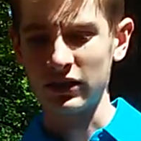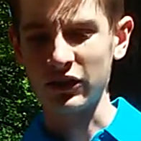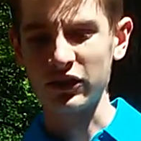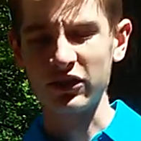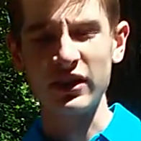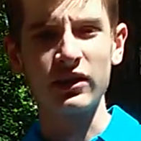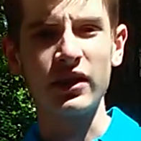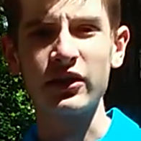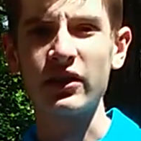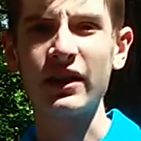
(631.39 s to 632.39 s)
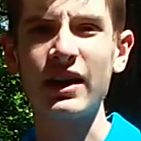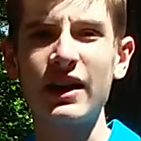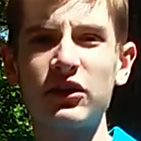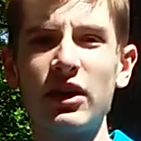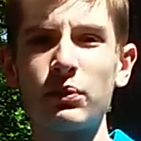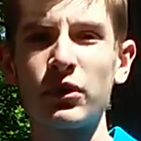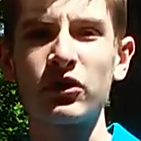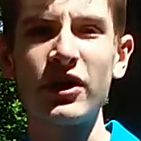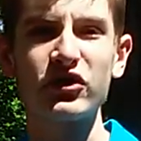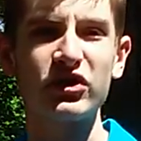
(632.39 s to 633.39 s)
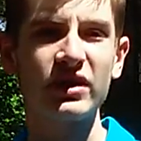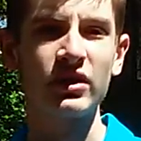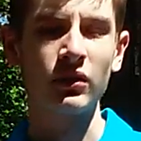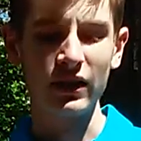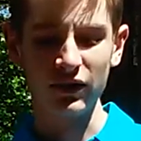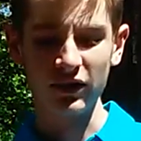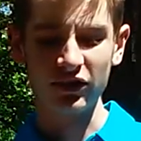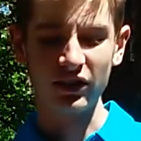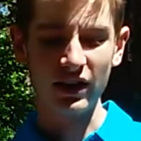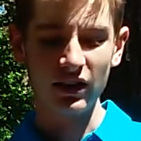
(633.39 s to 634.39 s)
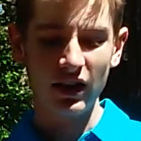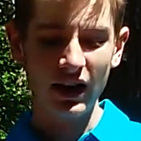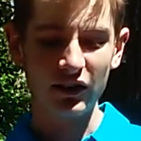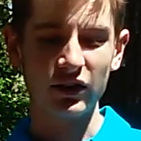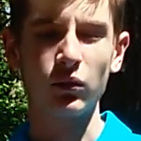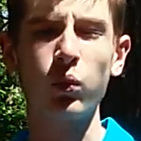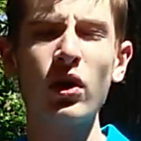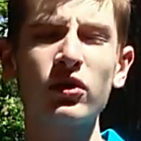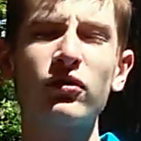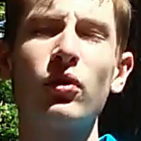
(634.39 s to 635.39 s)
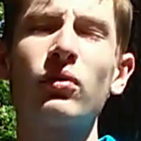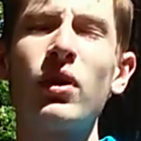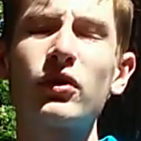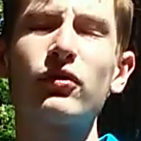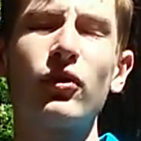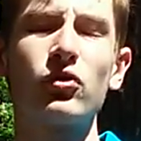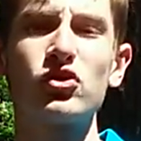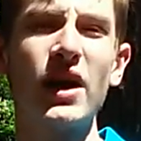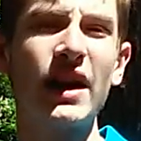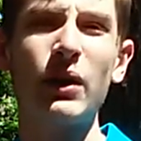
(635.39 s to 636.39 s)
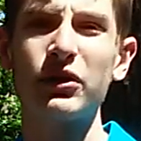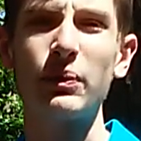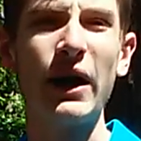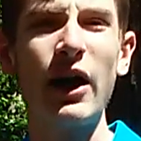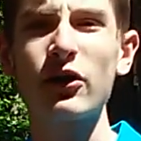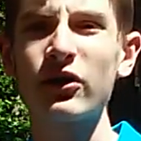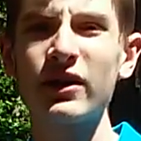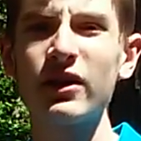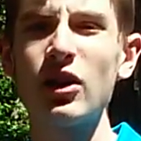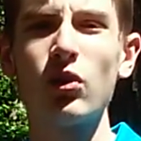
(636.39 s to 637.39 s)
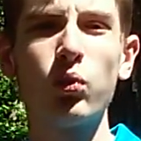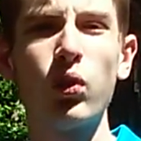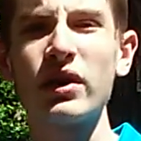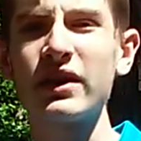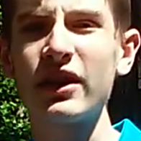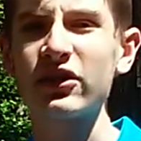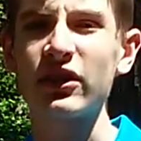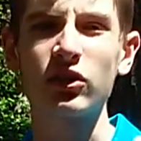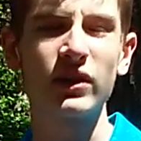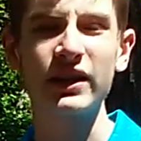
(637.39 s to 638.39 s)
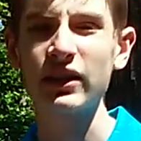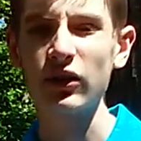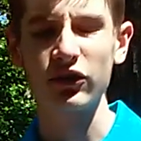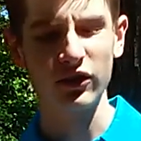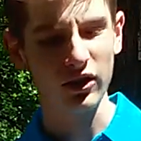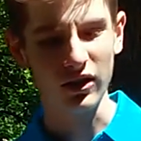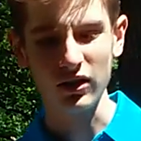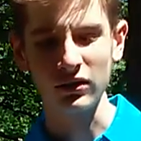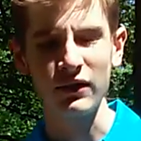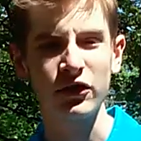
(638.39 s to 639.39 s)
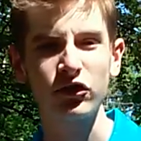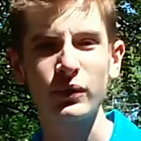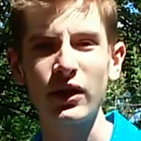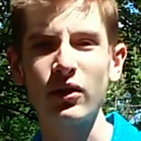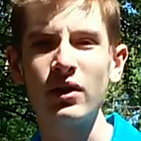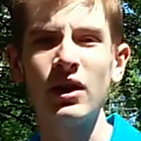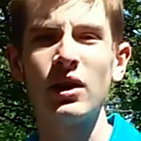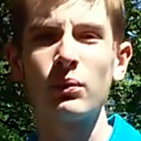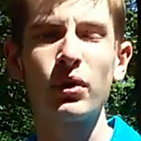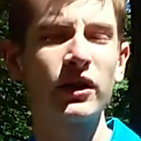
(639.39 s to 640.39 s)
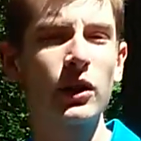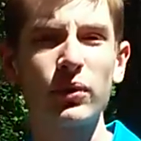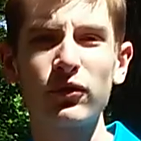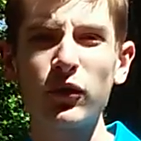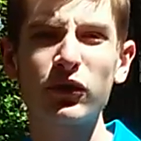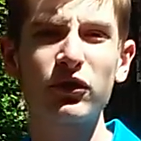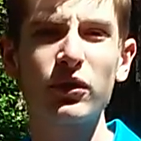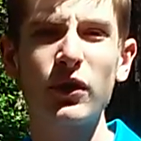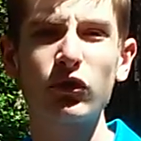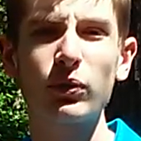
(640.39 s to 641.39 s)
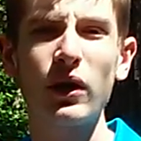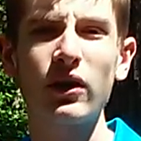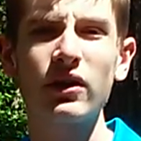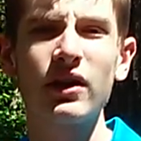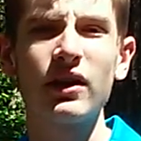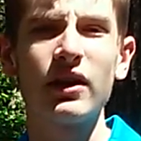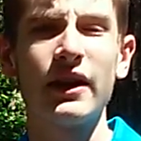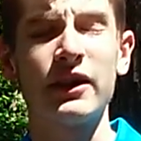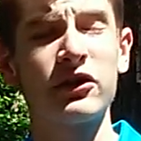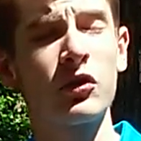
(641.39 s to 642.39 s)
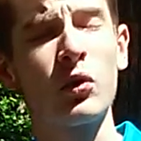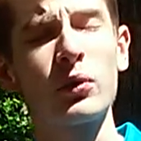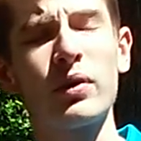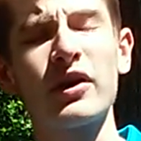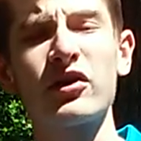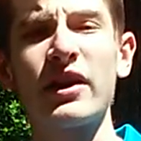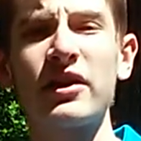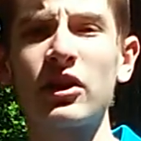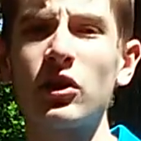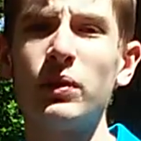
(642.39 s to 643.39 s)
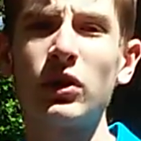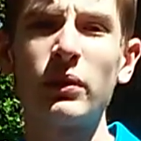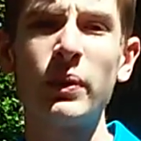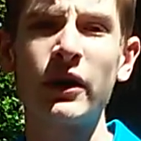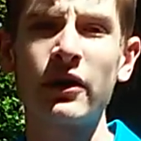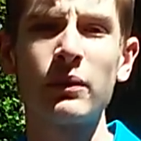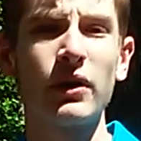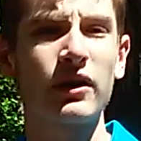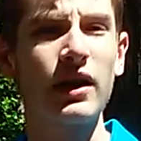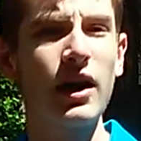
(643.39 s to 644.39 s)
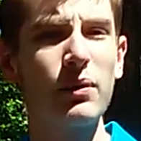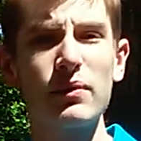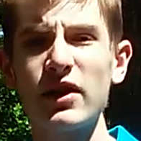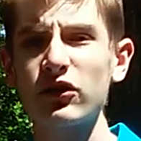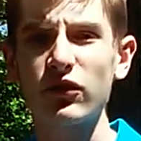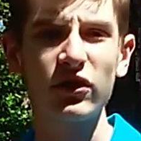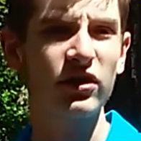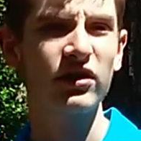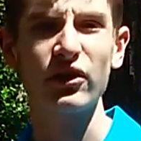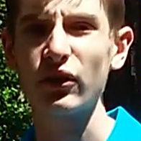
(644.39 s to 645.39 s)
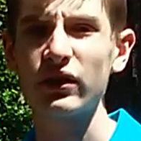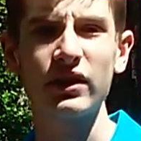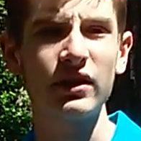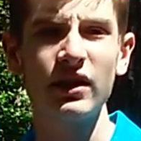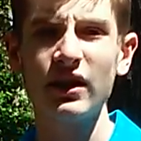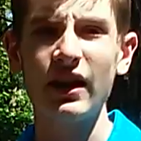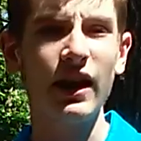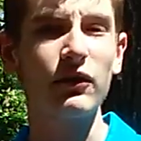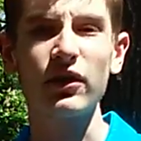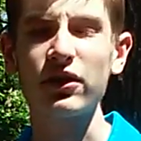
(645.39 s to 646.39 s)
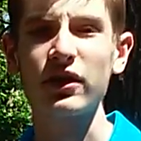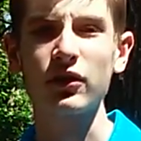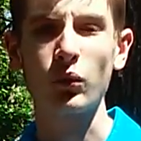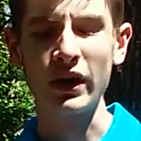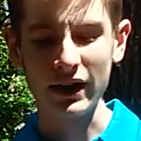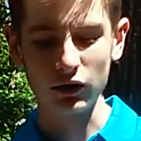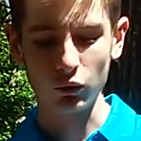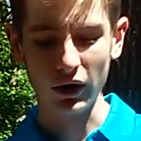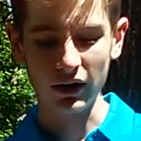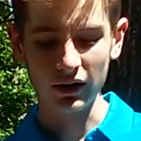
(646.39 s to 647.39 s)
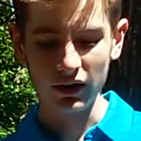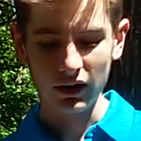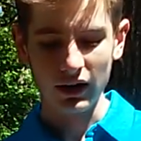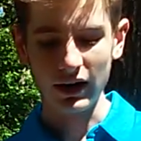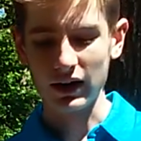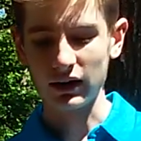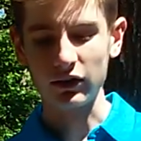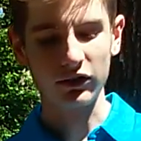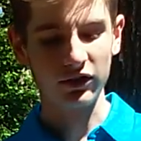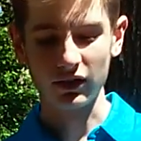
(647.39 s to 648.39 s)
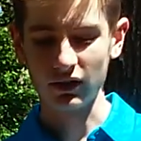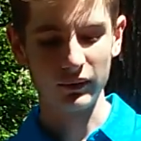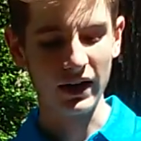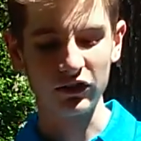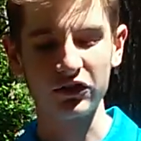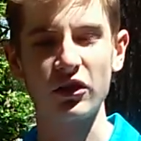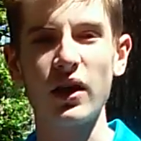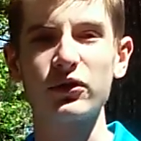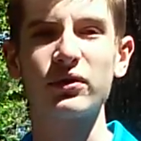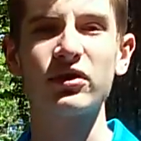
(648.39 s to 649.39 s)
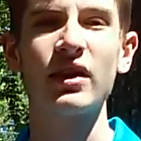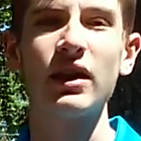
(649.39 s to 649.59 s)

doesn't stay linear. It kind of has a lot of progression in the life of the scent. It has a wonderful, wonderful dry down with the powdery woodiness, the green notes. Oh, I love the smell. Pretty good performance for the most part. That's the only place I think it could be a little bit better in, but compliments, versatility, everything, when I can wear it, and man, it's just an awesome scent.